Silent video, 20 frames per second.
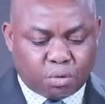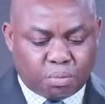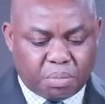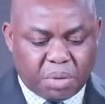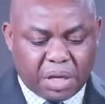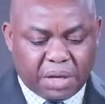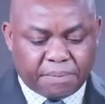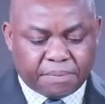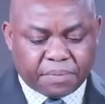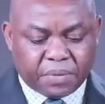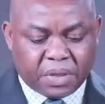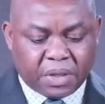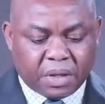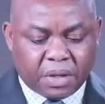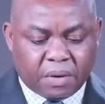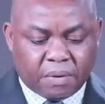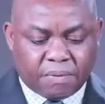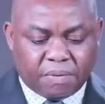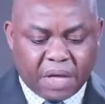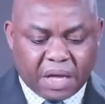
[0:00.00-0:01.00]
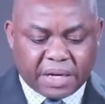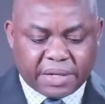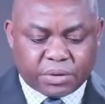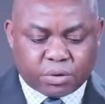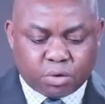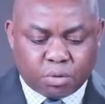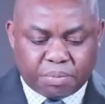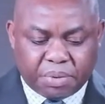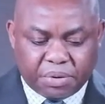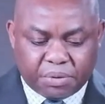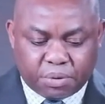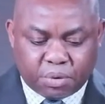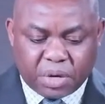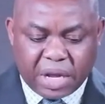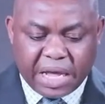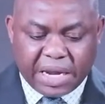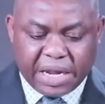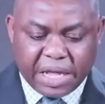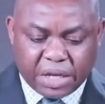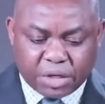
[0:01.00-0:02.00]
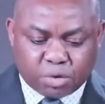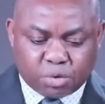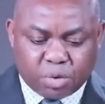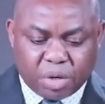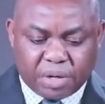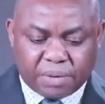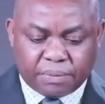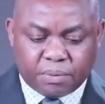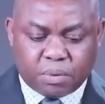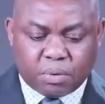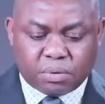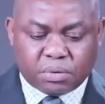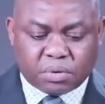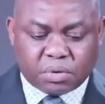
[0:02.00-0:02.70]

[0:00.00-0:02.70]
me, that is to be ruler in Israel, whose